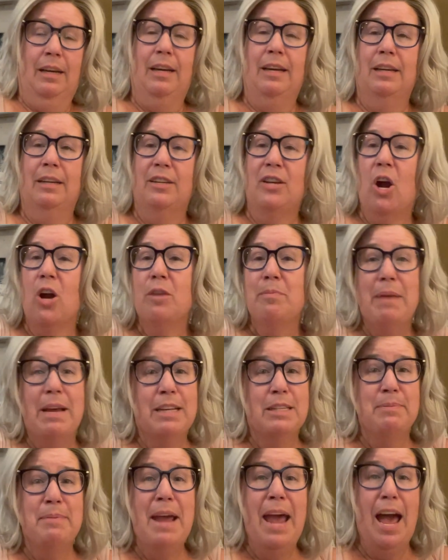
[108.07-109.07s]
Yarn
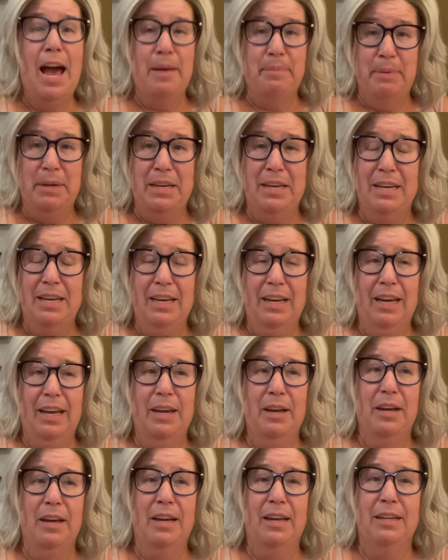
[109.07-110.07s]
makes me happy,
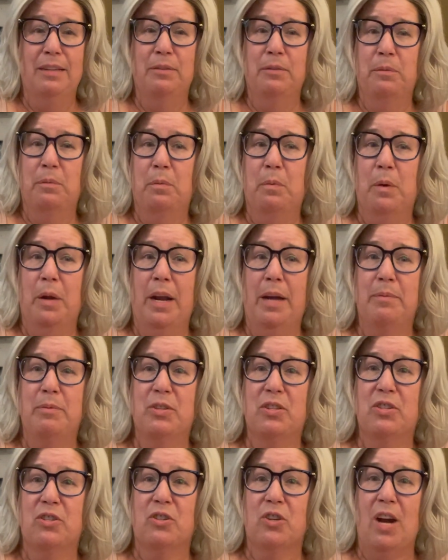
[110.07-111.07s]
and when I'm
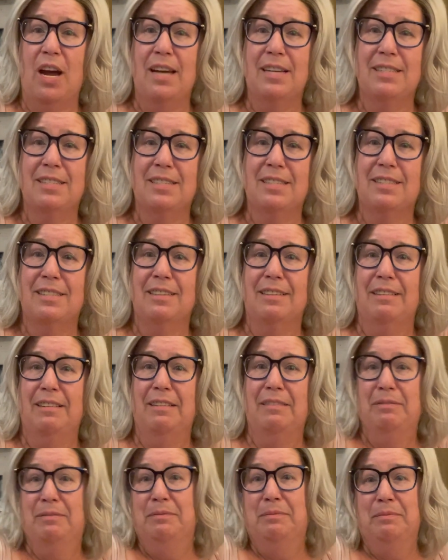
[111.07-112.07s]
stressed,
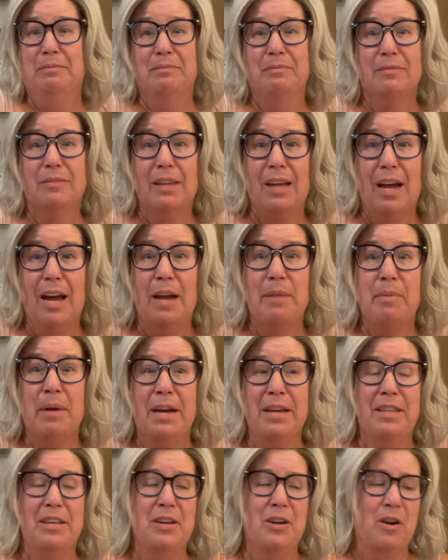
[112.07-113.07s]
I
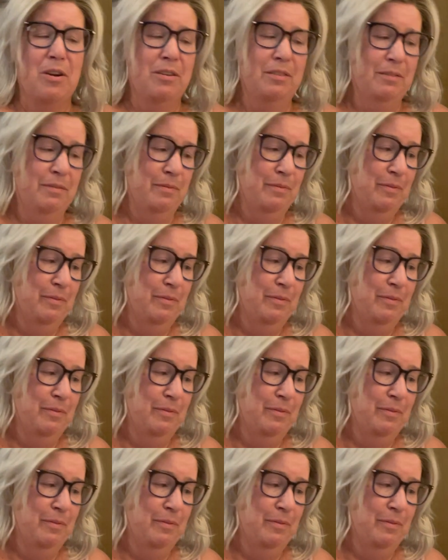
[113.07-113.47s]
buy the yarn.